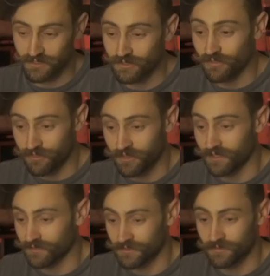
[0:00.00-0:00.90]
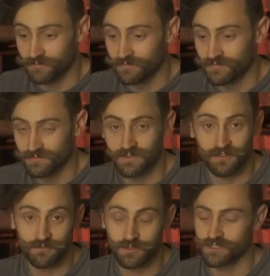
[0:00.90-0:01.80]
good thing. You're a
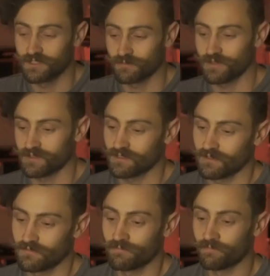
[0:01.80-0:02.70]
fortunate person.